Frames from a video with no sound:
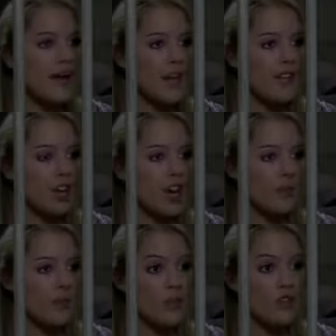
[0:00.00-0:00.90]
time I saw
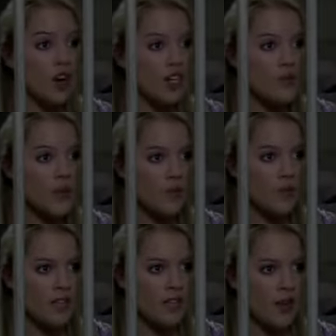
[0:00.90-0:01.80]
him, he was on his way to
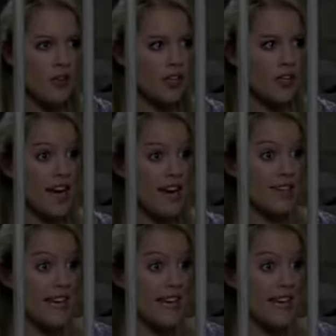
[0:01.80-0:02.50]
meet his mother at the docks,